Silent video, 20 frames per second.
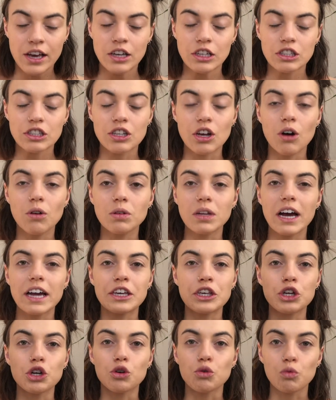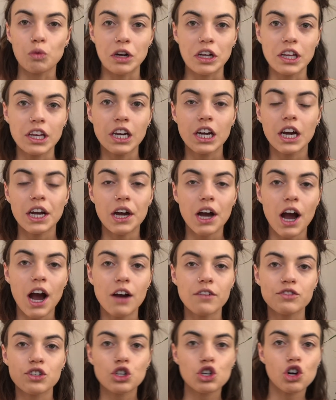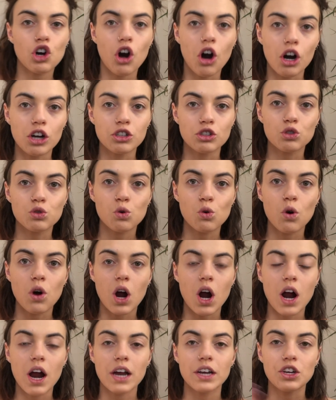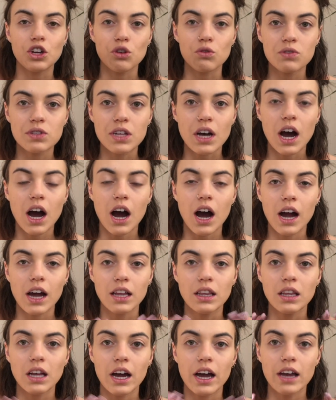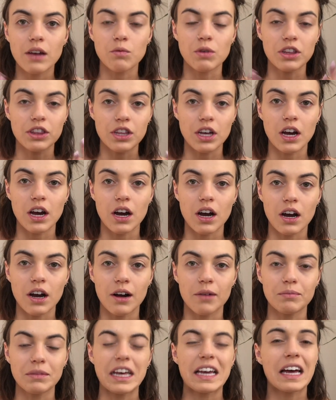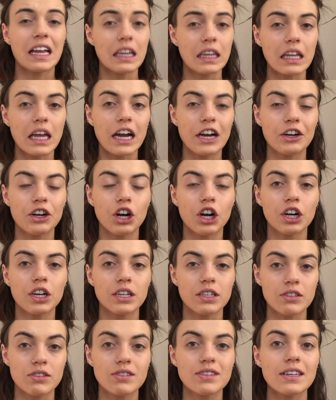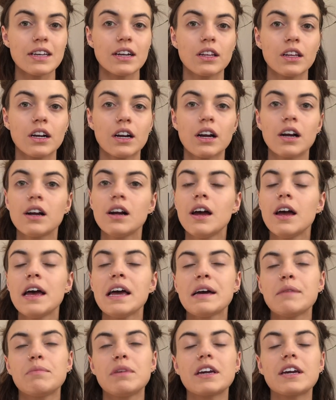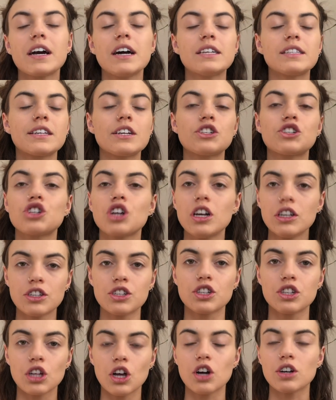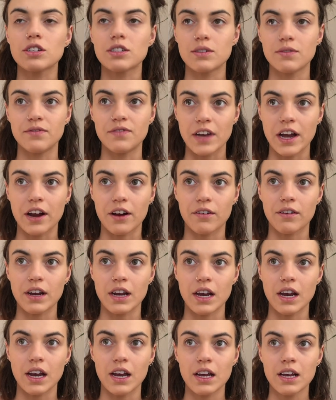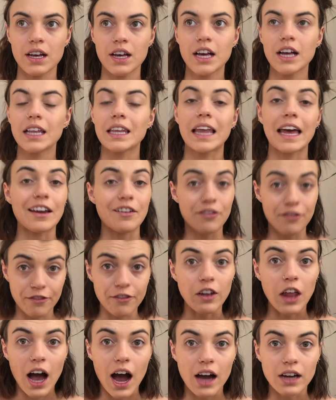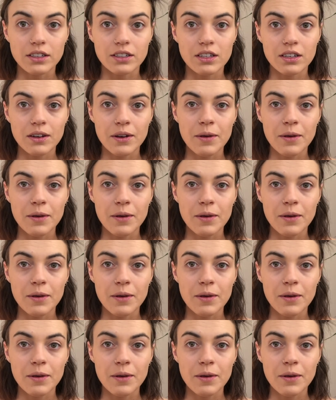So like you're really gonna have to contour and use the highlight with the like a lighter concealer because it just looks very like flat.